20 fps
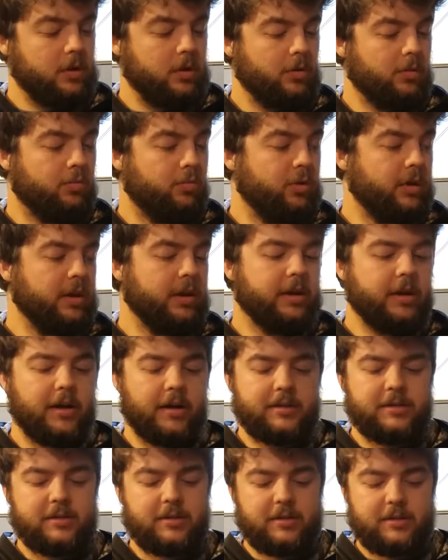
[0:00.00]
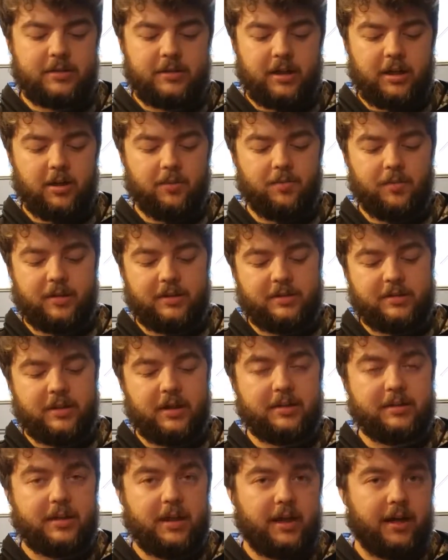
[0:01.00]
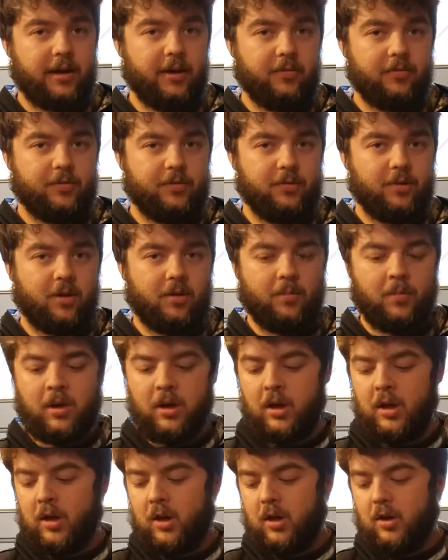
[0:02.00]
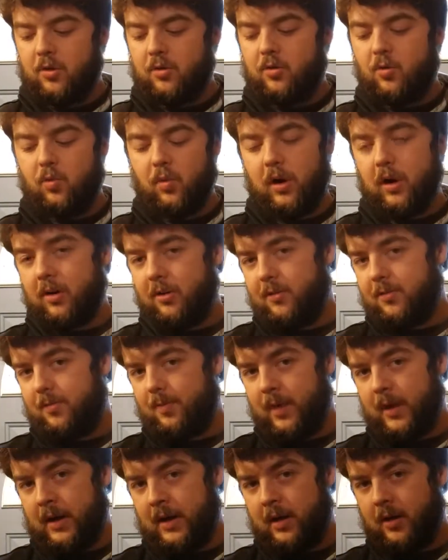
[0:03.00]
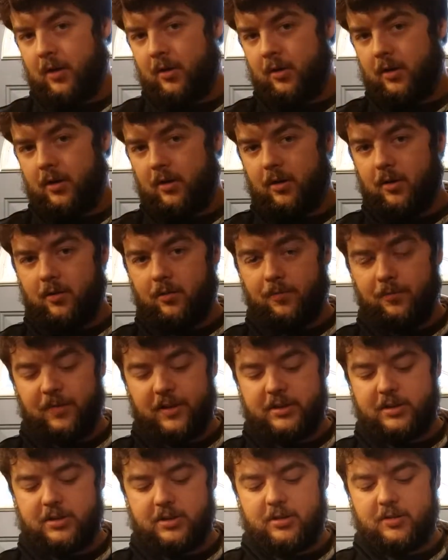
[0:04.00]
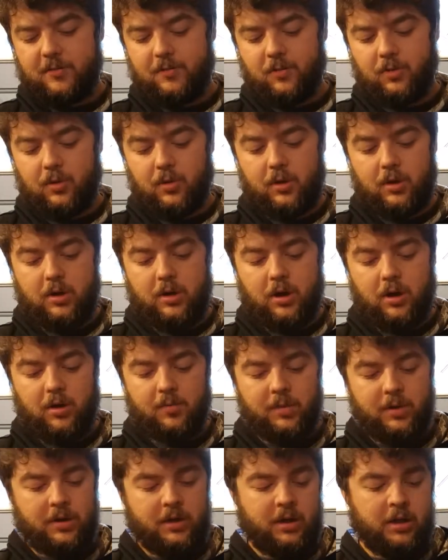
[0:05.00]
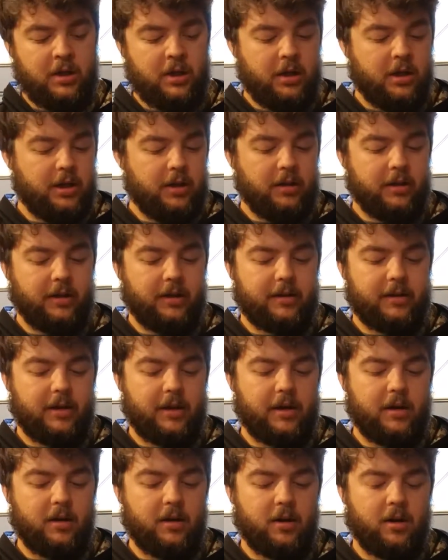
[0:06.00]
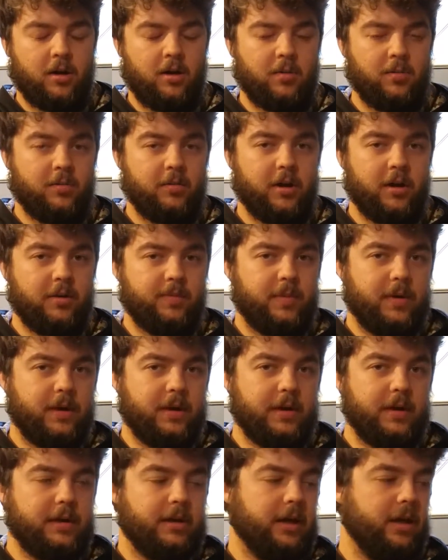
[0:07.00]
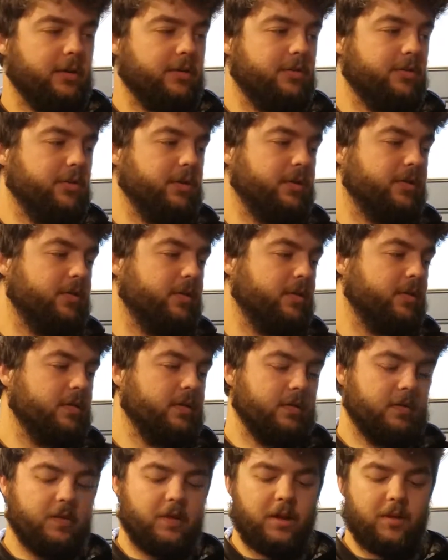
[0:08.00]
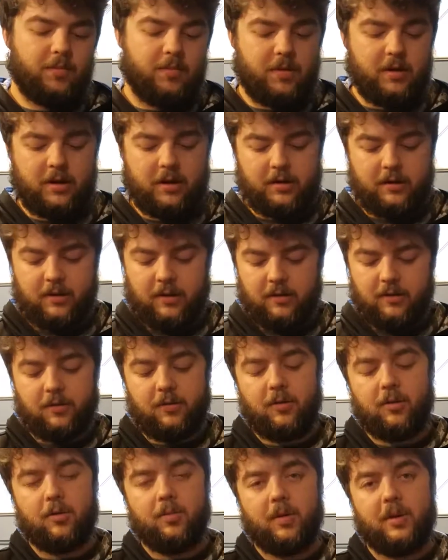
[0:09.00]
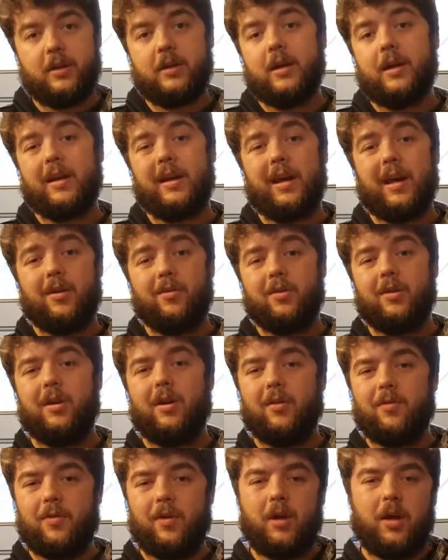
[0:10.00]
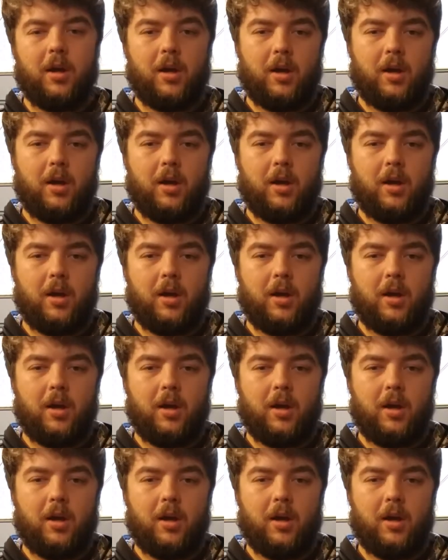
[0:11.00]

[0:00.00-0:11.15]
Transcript: really nice setup. This does have some 12-pound vicious fluorocarbon. Let that crankbait get down to its depth that it needs to, but yet have enough